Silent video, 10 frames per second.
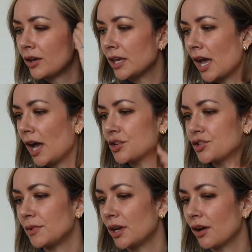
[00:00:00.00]

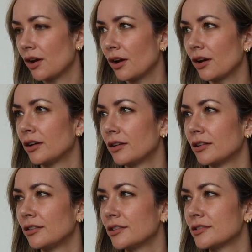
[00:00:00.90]
cashmere.
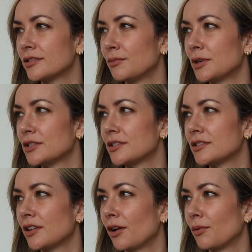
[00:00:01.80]
Oh, there's so much to
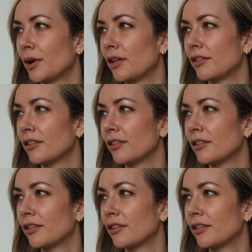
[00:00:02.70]
start with.